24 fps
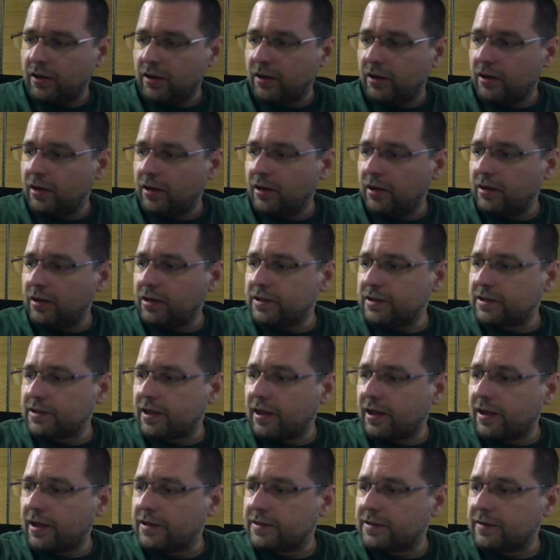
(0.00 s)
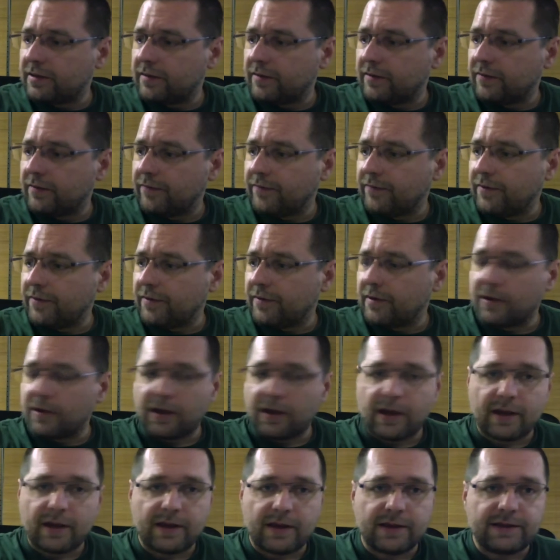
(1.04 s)
In this case, with
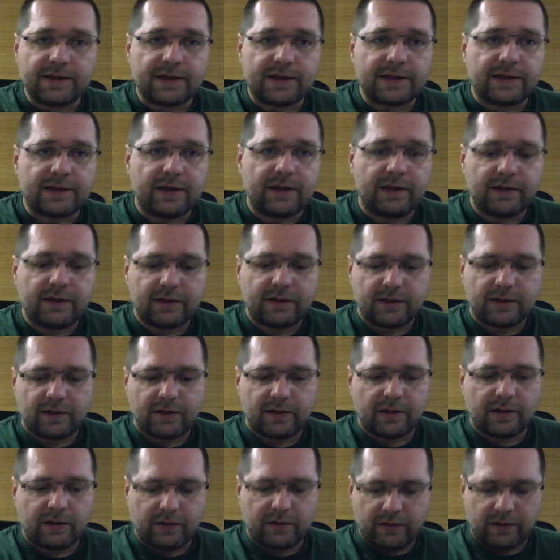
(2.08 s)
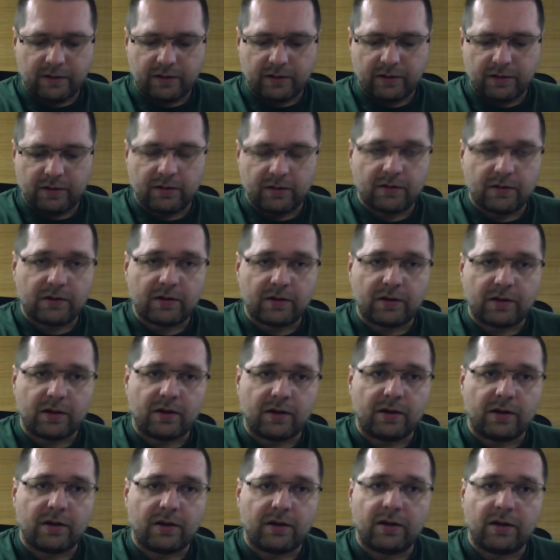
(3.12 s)
the SXTs,
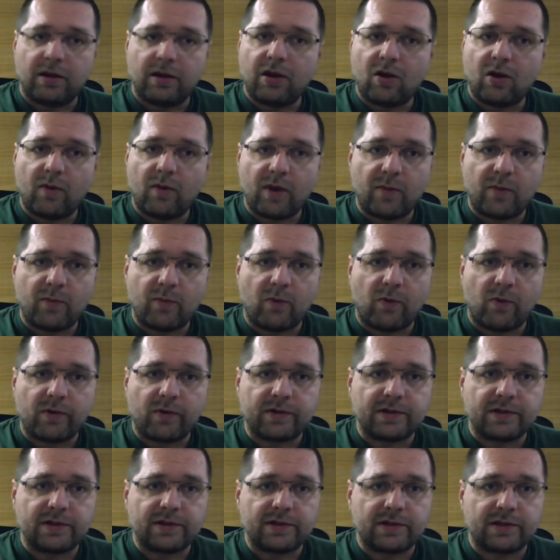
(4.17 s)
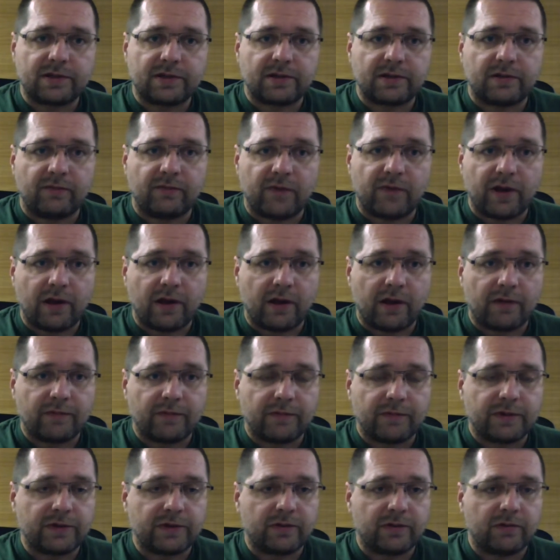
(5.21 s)
the incoming port is VLAN.
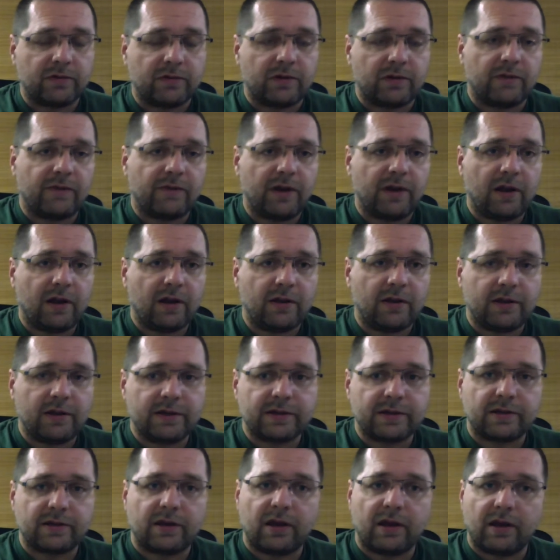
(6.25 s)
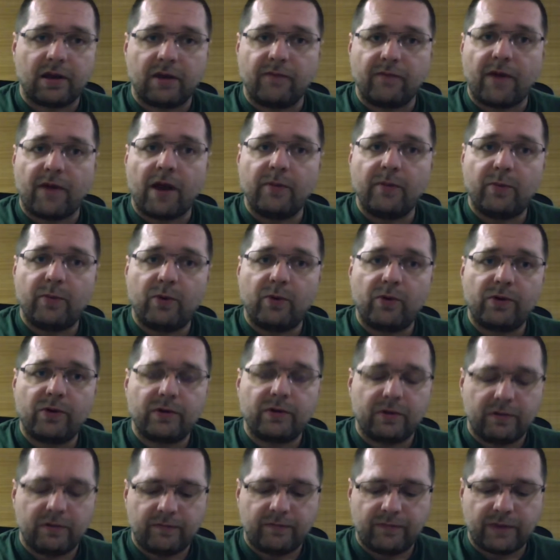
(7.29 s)
So the VLAN is like 1 port,
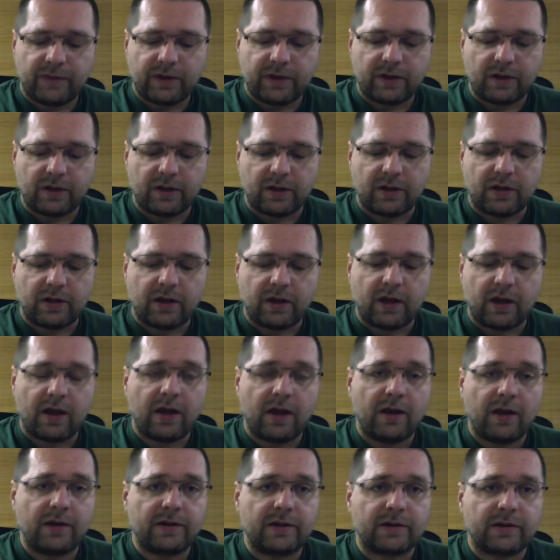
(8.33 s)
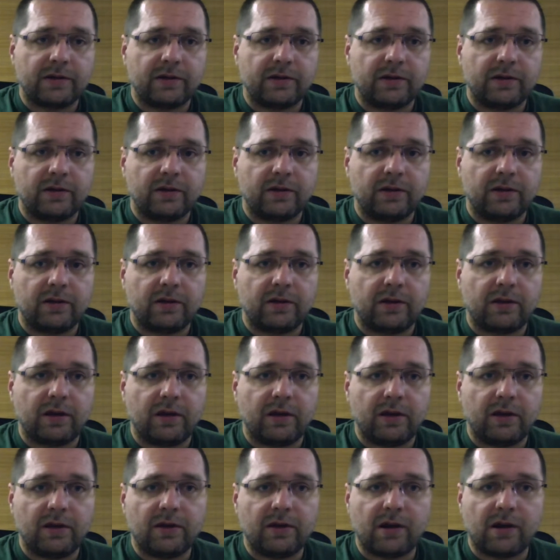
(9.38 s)
and the
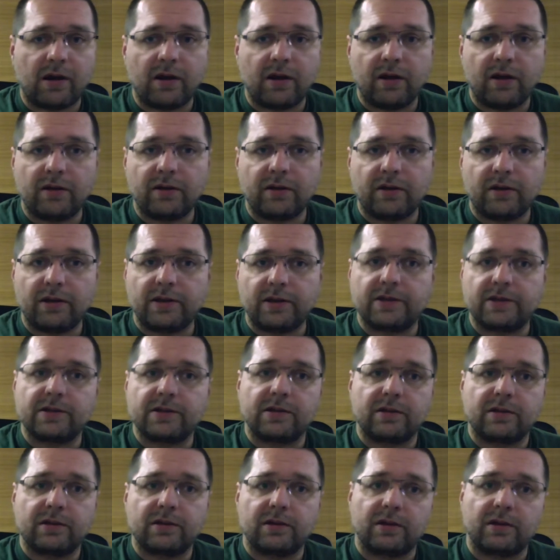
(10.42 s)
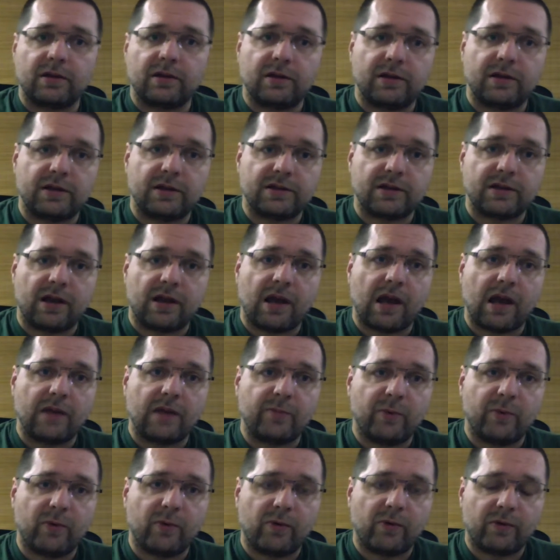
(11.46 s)
Ethernet it is a LAN
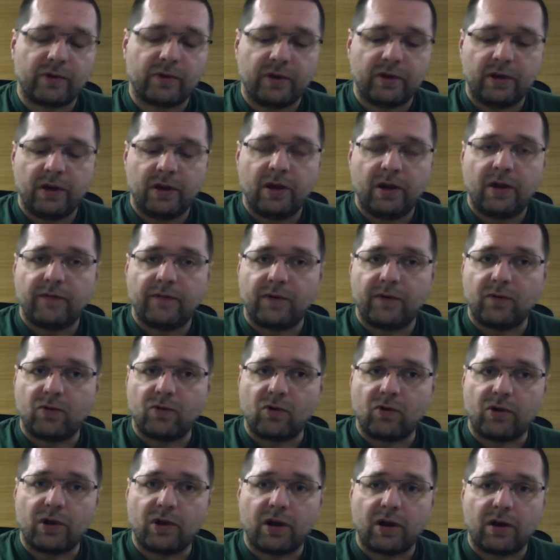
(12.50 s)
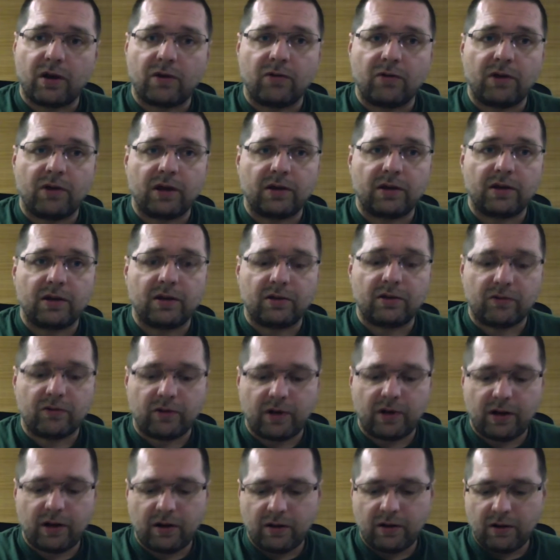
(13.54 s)
port. when you connect it
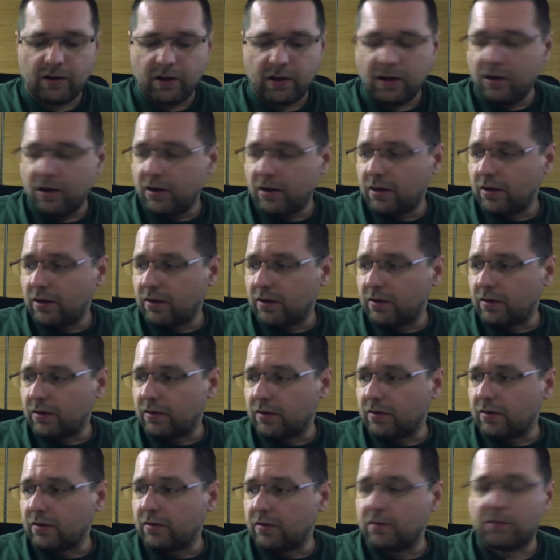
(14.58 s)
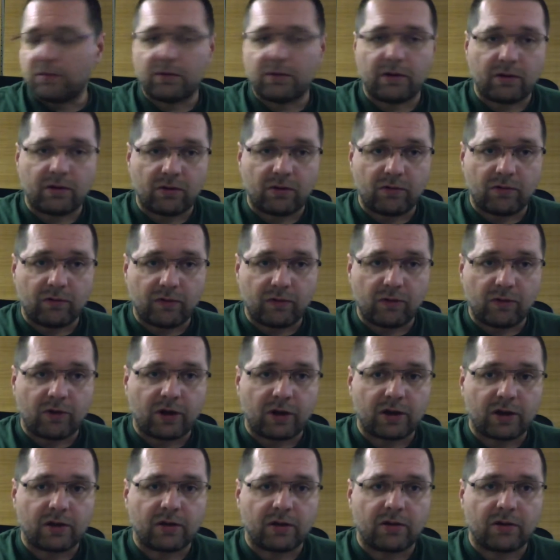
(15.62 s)
together, and you
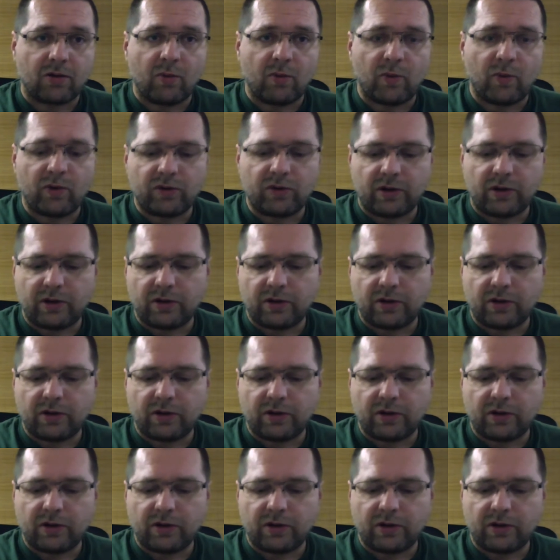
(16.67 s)
connect the computer into